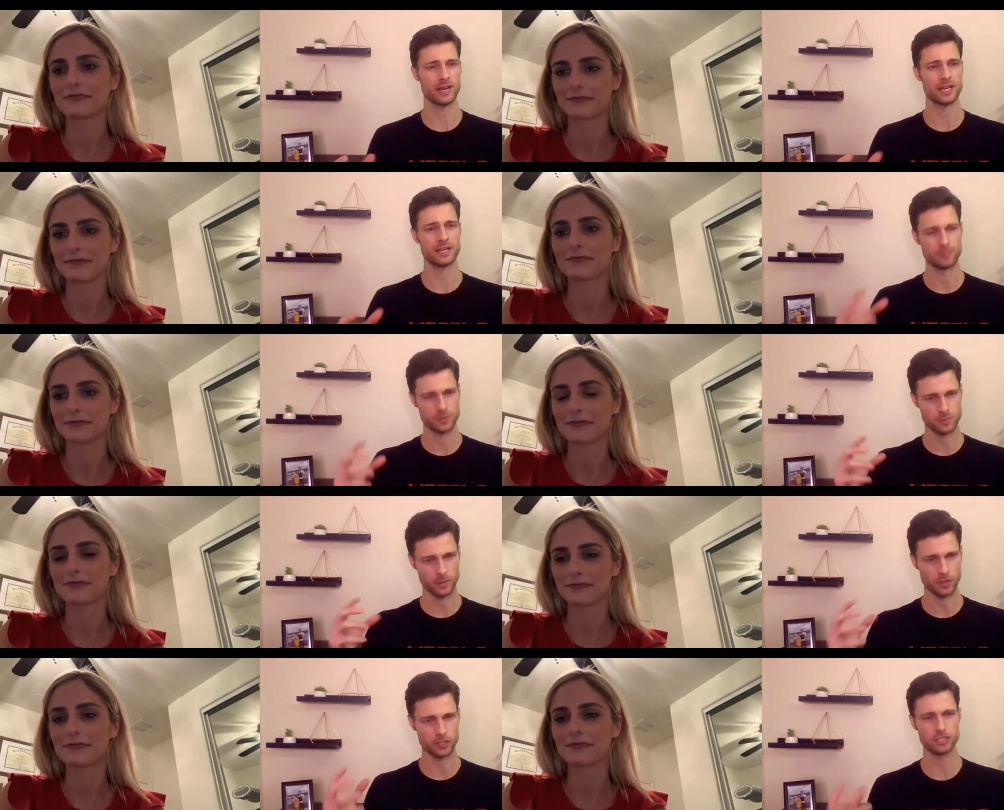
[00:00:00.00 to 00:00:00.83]
Speaker 1: right, and
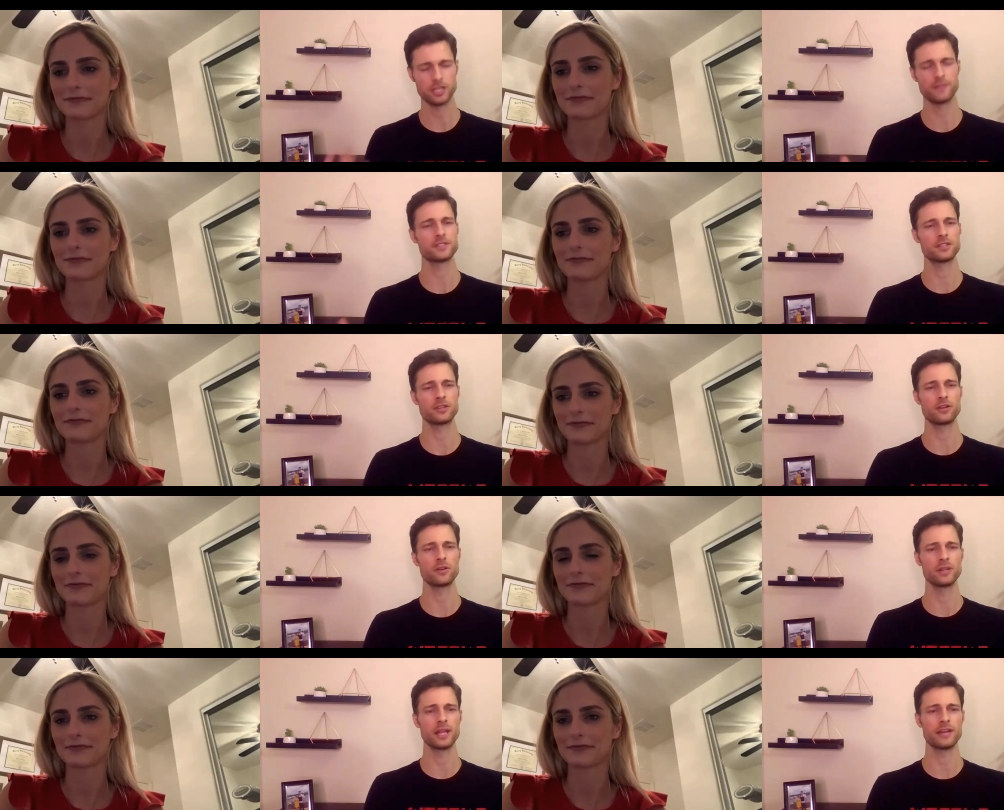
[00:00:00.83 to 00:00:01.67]
small shifts mm-hmm. in their
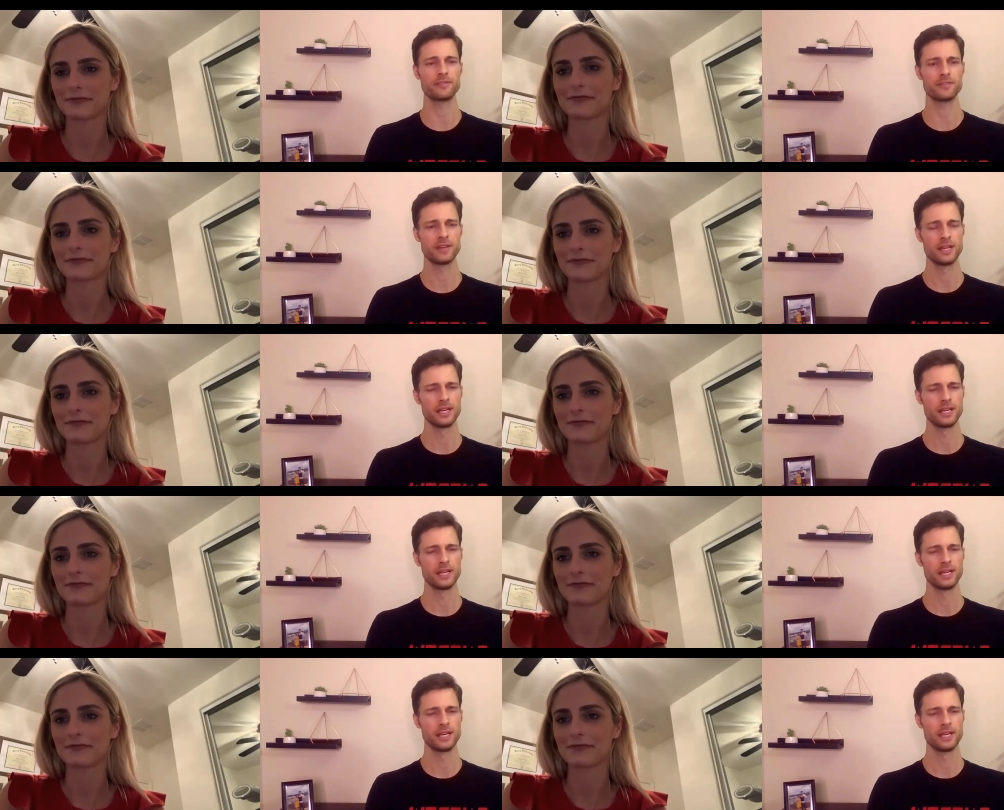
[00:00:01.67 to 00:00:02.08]
own life.